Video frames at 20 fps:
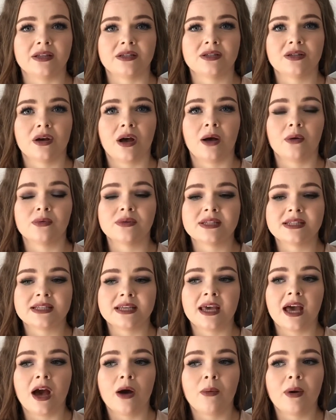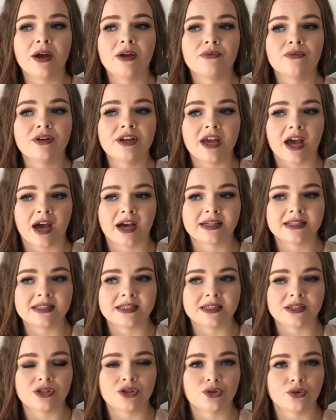So I will see how I
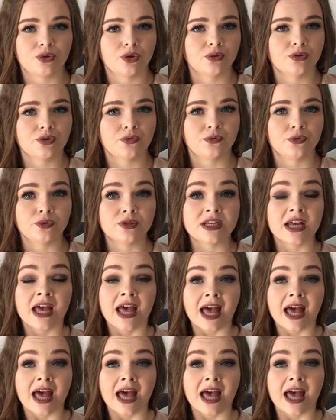reacted to those foods.